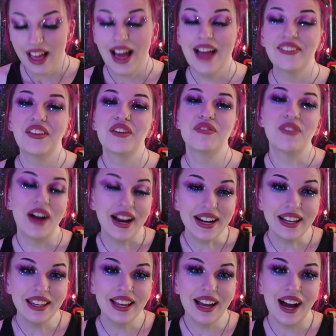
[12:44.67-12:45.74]
And then
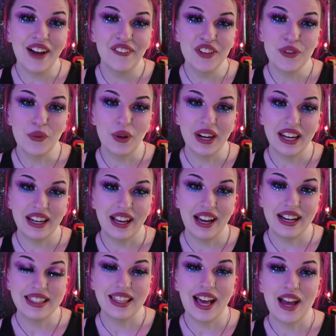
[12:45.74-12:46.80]
finally, on the
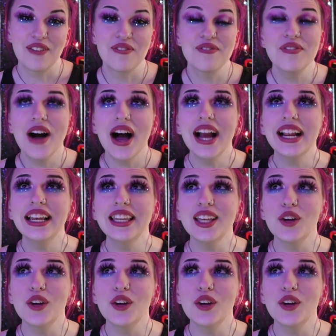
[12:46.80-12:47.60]
29th, I finally